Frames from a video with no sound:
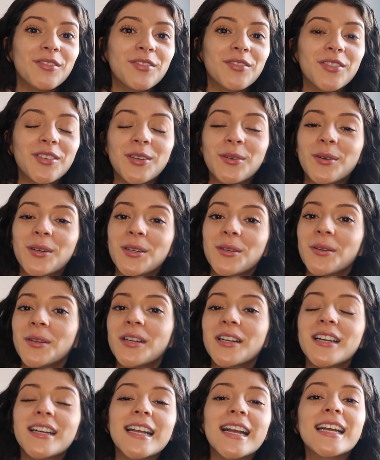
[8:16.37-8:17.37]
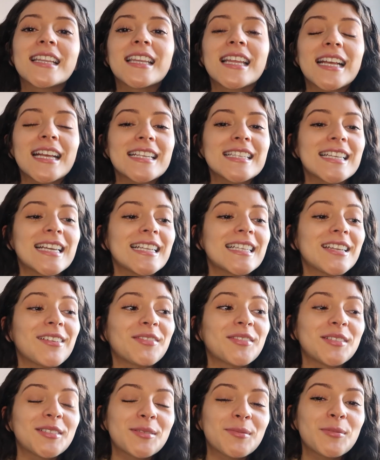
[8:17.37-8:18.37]
If you are new here again, like I said,
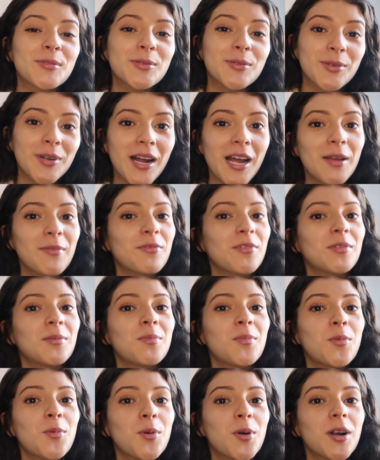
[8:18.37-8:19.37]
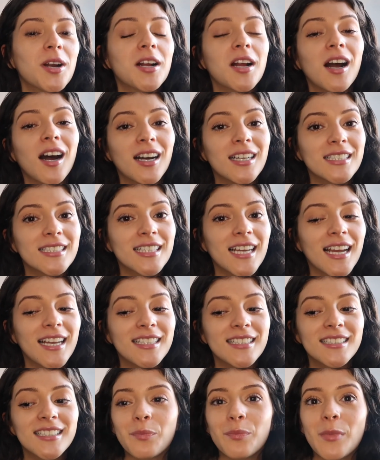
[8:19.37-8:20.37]
definitely subscribe for more content,